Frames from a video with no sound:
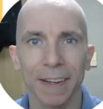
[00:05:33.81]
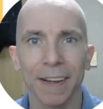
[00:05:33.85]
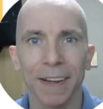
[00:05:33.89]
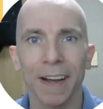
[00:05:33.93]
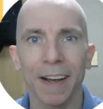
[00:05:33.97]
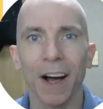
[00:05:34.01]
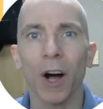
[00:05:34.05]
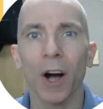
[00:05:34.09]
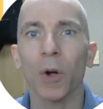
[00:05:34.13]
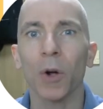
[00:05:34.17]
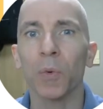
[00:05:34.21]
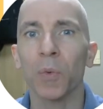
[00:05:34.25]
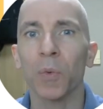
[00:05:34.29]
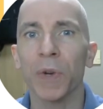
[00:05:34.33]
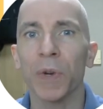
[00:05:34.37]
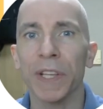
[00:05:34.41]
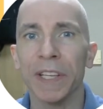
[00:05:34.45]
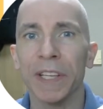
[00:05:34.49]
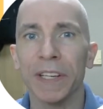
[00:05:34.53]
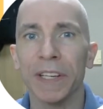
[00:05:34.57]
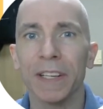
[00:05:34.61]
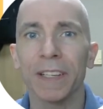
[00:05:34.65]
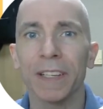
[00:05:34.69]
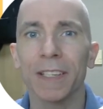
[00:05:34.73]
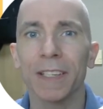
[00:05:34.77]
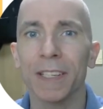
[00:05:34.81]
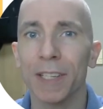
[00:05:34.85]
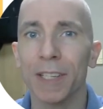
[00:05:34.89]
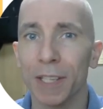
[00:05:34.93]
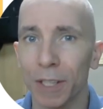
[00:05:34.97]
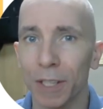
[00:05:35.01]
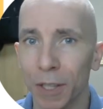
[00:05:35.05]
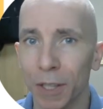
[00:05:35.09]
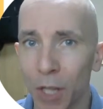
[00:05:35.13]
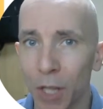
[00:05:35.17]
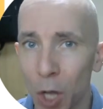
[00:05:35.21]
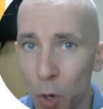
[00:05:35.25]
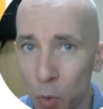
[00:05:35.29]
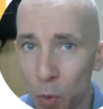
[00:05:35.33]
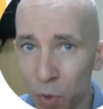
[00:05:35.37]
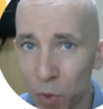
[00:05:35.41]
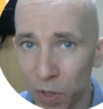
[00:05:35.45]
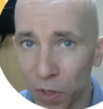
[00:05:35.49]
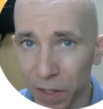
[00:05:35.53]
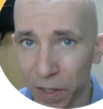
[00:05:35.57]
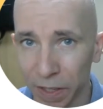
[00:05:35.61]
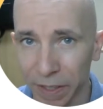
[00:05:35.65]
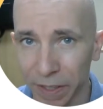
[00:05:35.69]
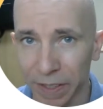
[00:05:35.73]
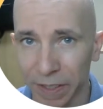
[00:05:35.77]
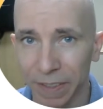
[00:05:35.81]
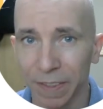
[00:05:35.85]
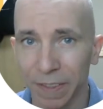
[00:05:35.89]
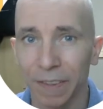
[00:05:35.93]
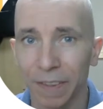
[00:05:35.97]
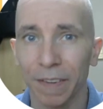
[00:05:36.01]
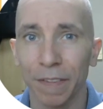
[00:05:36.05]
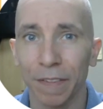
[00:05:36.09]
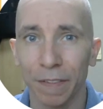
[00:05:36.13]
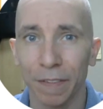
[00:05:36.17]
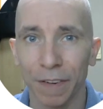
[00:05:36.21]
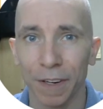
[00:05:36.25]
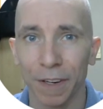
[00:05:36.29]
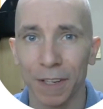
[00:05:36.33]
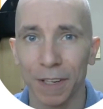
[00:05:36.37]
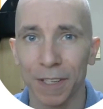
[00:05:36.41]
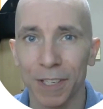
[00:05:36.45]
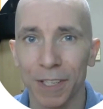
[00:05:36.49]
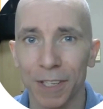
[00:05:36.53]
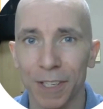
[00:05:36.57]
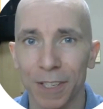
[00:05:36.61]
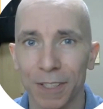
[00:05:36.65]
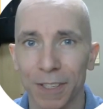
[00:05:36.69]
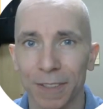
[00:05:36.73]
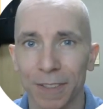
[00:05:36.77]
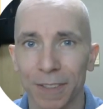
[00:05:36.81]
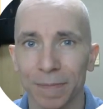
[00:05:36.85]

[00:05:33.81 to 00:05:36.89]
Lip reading: I'll read slowly first.